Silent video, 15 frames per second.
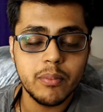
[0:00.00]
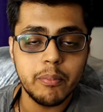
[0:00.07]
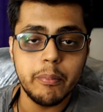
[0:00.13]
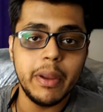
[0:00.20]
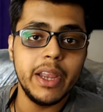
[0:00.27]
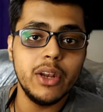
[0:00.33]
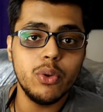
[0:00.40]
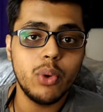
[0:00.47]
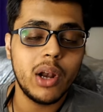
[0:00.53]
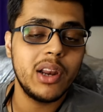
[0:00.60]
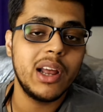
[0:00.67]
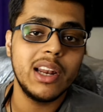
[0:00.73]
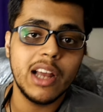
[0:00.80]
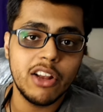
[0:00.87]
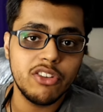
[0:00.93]
Menu
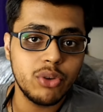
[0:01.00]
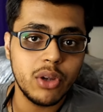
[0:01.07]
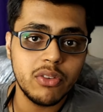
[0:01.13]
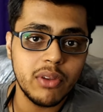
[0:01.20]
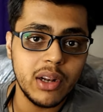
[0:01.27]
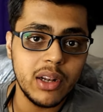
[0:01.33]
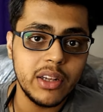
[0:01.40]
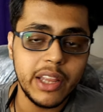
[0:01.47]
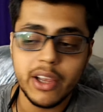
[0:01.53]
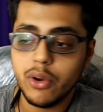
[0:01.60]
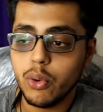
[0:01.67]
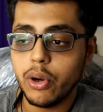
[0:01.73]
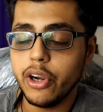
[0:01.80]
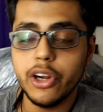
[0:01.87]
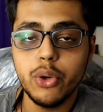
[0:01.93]
and Garnacho as well, they
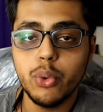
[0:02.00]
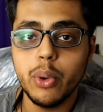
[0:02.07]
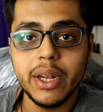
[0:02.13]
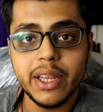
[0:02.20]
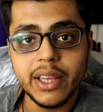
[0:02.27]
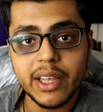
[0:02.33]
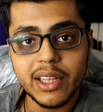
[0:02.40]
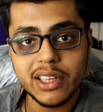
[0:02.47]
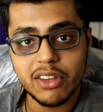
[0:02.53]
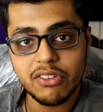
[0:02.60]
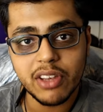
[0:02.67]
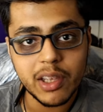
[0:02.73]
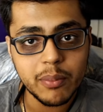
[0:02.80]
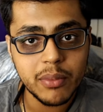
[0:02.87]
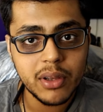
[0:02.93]
couldn't do anything in
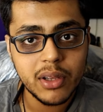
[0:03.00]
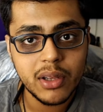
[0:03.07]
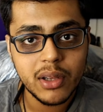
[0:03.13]
this game.